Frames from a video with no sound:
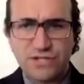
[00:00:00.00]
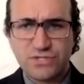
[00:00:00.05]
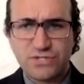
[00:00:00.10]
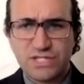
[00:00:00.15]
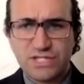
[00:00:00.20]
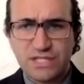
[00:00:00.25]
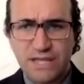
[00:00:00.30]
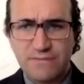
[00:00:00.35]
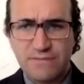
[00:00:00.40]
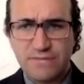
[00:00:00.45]

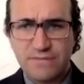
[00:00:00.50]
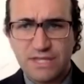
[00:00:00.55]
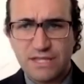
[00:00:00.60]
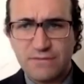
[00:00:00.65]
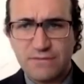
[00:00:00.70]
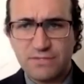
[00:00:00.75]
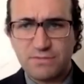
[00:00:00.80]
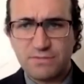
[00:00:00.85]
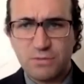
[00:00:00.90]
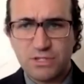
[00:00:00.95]
claimed that he
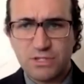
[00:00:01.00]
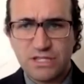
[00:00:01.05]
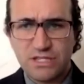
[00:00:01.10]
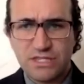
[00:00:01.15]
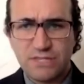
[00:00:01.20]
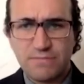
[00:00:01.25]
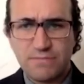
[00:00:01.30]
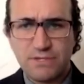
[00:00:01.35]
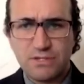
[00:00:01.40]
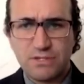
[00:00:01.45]
was modelling the
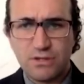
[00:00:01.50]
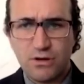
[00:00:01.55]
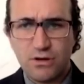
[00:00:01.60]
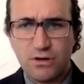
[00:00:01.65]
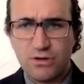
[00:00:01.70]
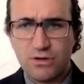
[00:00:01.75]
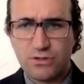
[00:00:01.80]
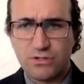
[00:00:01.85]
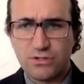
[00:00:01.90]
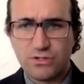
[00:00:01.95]
bill
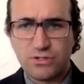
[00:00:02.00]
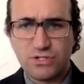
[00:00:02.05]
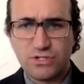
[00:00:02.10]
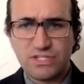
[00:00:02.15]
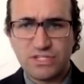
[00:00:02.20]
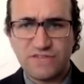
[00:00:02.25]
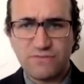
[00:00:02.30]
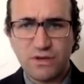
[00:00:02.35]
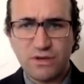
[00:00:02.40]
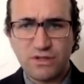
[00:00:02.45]
on New
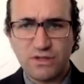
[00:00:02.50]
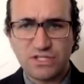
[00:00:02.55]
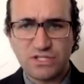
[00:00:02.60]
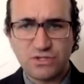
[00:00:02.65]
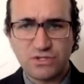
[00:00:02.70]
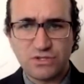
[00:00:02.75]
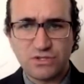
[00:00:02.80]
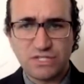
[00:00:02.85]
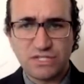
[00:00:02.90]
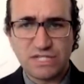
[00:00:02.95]
South Wales and
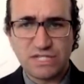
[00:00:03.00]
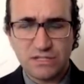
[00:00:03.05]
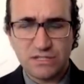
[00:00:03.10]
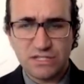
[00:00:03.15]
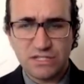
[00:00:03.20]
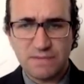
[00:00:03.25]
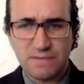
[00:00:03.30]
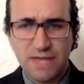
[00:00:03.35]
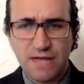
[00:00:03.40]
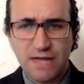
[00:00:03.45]
New Zealand's
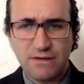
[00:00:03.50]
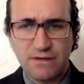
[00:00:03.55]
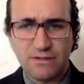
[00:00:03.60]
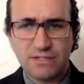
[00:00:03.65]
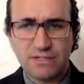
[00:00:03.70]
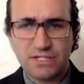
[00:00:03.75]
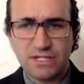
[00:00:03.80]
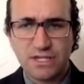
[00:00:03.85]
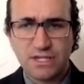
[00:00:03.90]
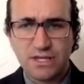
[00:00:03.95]

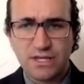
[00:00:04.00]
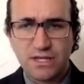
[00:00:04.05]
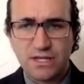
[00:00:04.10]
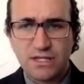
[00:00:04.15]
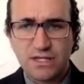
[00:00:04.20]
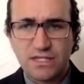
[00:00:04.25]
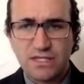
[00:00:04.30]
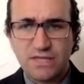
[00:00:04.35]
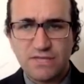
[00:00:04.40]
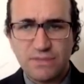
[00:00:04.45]
powers.
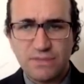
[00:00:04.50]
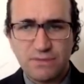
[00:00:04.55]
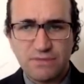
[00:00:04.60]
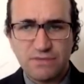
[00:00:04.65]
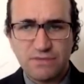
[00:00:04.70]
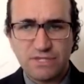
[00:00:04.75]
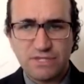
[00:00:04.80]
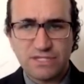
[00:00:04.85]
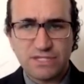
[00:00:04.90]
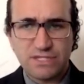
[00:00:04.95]
Given that we
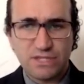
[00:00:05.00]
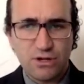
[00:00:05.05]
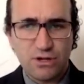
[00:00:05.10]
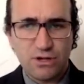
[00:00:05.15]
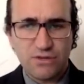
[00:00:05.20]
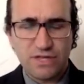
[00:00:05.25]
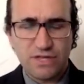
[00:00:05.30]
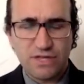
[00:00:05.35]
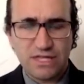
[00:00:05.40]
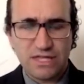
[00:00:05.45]
recently heard
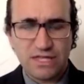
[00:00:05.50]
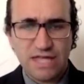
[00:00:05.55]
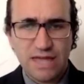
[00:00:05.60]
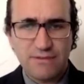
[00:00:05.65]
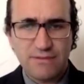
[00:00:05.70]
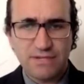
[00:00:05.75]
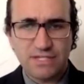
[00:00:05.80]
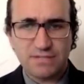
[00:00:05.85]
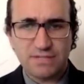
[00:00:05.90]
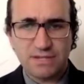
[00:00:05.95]
that
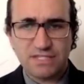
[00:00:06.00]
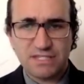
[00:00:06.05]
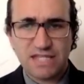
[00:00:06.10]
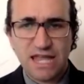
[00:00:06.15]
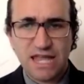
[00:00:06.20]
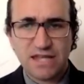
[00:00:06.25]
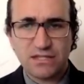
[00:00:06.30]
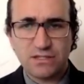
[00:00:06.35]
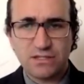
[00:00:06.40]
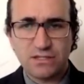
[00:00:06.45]
Cabinet
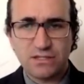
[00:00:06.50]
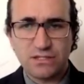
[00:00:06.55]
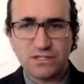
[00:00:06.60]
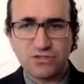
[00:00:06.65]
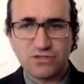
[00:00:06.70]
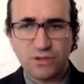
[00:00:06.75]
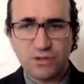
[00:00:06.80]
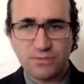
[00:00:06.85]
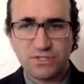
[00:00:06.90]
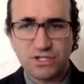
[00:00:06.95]
spectacularly
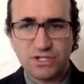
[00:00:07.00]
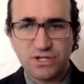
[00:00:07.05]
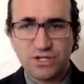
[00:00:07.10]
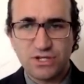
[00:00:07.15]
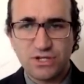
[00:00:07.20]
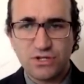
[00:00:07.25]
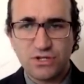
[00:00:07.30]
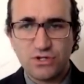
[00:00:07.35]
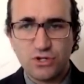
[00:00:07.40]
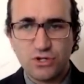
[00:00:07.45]
dropped
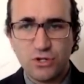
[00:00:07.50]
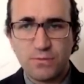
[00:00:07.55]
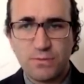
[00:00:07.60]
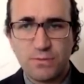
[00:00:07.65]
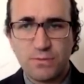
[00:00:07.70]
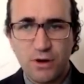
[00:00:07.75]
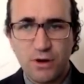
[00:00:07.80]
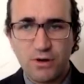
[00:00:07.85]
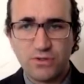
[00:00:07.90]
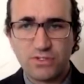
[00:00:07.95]
new
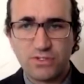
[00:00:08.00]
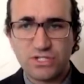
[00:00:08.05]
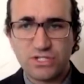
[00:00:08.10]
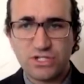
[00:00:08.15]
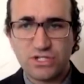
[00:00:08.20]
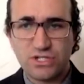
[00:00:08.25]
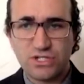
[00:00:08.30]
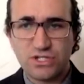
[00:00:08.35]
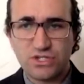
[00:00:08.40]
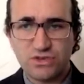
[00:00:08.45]
proposed
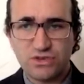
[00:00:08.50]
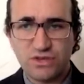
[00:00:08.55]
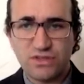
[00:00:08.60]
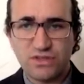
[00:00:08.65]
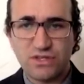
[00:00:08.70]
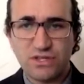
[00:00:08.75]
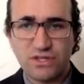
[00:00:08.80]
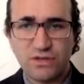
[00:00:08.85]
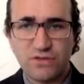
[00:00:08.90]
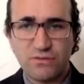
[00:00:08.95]

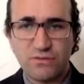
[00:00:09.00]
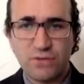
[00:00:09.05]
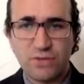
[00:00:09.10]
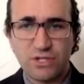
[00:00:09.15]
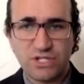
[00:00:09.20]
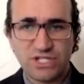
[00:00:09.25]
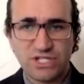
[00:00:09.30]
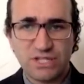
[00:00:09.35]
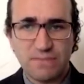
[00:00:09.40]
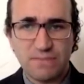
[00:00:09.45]
strengthening of
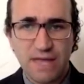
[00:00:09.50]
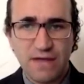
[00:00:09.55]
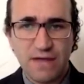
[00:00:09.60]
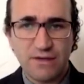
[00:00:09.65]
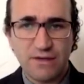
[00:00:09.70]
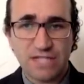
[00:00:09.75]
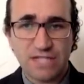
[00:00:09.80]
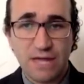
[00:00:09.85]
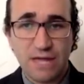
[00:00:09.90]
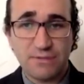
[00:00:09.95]
emergency
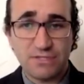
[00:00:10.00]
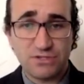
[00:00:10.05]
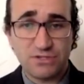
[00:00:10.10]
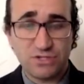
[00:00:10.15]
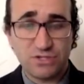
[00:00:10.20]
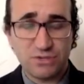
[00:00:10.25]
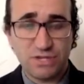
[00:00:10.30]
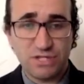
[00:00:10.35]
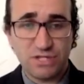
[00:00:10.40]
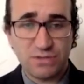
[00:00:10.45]
powers up into
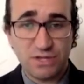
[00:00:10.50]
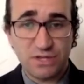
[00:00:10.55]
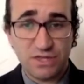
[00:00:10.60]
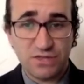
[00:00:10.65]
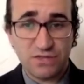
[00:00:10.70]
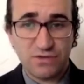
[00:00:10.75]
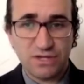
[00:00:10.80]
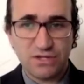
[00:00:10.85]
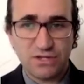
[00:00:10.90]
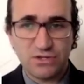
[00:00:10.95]

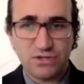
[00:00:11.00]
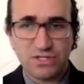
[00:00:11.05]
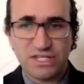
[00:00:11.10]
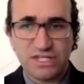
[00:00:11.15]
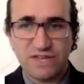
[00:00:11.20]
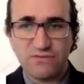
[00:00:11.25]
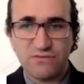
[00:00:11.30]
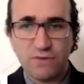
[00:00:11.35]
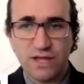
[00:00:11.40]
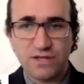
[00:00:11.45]
2023 in New
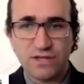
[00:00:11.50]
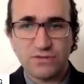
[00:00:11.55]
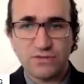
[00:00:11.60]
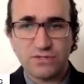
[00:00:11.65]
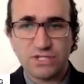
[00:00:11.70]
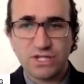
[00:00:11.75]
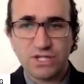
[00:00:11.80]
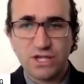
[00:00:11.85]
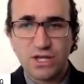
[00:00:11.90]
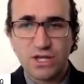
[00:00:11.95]
South
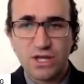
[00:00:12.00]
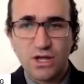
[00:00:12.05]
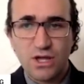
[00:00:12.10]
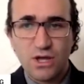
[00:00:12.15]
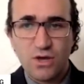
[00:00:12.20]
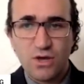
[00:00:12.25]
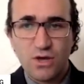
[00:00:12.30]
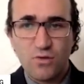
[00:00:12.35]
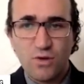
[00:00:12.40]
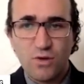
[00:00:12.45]
Wales,
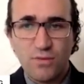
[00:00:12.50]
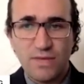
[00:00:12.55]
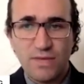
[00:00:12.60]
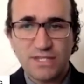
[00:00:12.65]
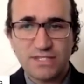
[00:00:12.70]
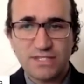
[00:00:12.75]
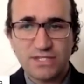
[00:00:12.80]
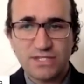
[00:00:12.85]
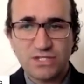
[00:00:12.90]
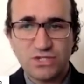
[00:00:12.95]
what
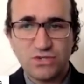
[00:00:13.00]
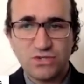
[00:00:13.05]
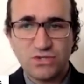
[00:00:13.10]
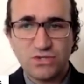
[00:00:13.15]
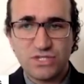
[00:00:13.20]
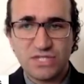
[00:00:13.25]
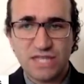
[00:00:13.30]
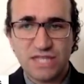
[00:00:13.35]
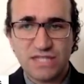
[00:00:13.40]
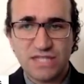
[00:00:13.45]
makes the two
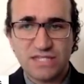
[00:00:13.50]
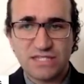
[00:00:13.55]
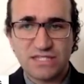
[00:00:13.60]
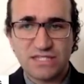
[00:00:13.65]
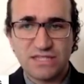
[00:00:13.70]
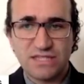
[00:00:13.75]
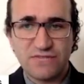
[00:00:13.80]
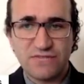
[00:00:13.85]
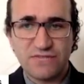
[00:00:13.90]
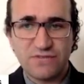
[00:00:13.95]
states
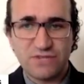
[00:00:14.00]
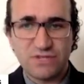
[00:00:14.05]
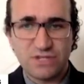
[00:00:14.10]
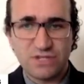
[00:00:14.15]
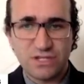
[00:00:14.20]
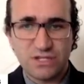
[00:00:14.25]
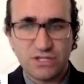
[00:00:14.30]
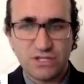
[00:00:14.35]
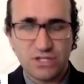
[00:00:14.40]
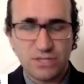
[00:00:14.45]
different
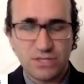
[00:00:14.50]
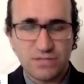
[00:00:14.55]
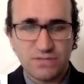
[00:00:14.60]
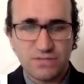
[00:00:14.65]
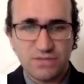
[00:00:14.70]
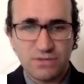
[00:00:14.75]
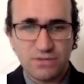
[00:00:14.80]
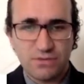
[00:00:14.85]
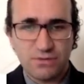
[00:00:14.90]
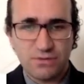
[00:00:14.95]
in terms of
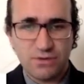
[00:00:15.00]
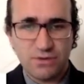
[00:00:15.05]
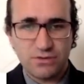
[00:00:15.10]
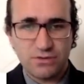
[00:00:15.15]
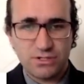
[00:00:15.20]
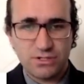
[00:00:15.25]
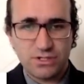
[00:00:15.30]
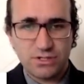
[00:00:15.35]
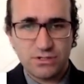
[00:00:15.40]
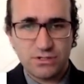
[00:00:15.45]
their
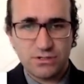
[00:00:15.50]
approach?